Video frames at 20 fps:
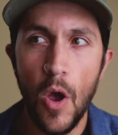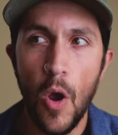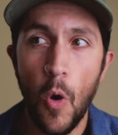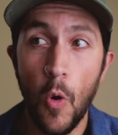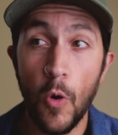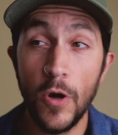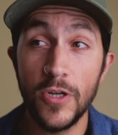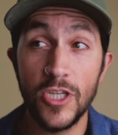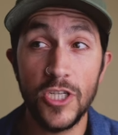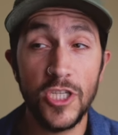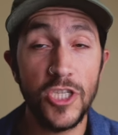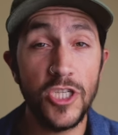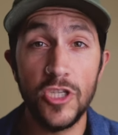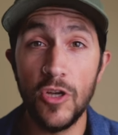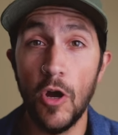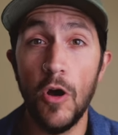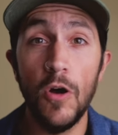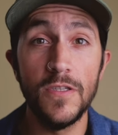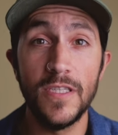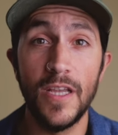Or it just
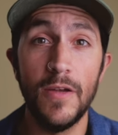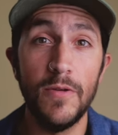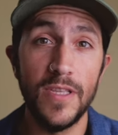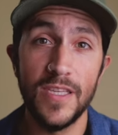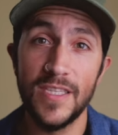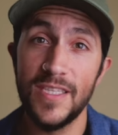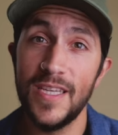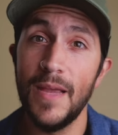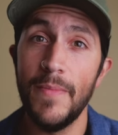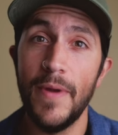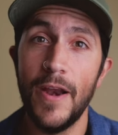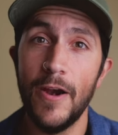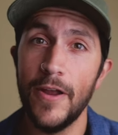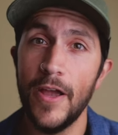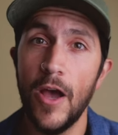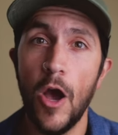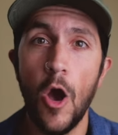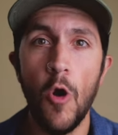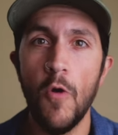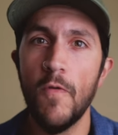stalls out in the same
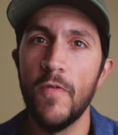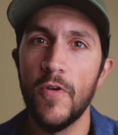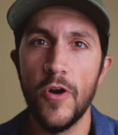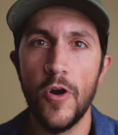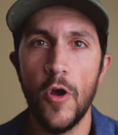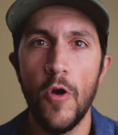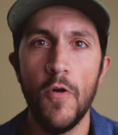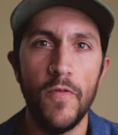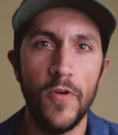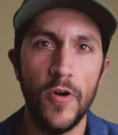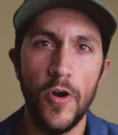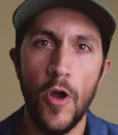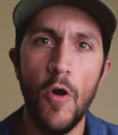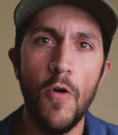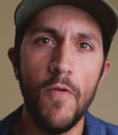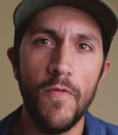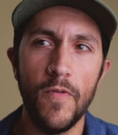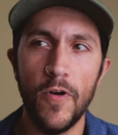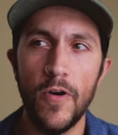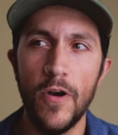area over and over and
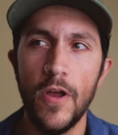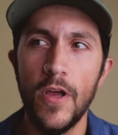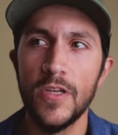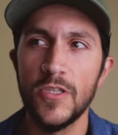over.